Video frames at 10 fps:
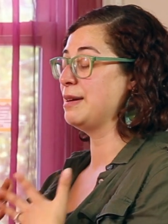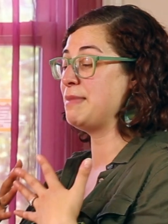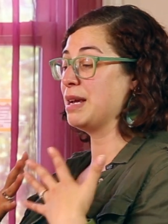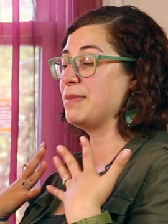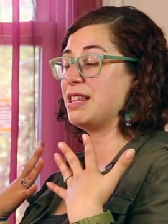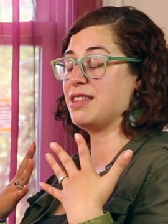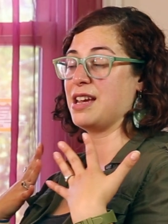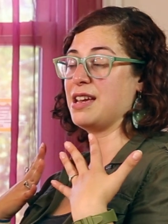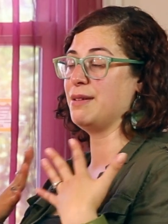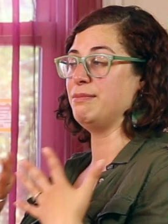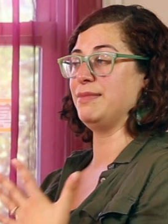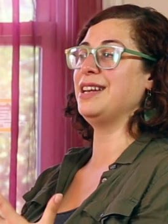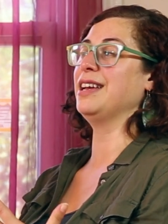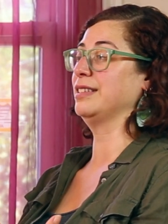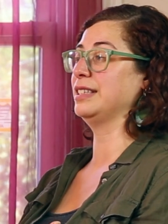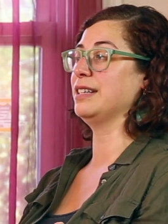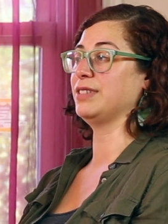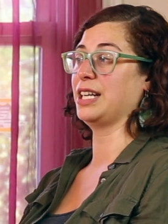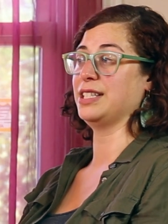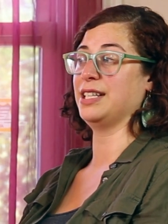that make me think immediately of
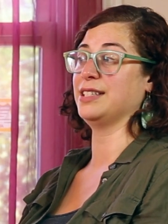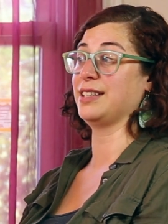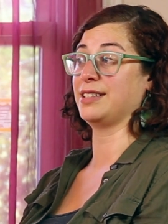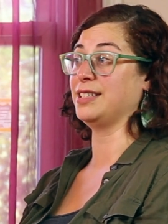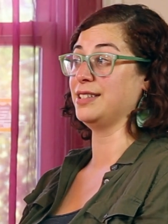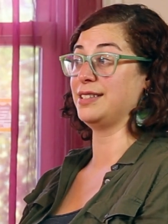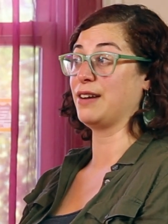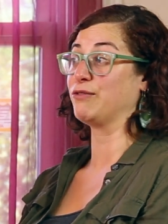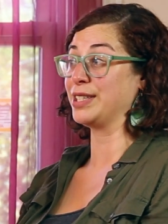1960 San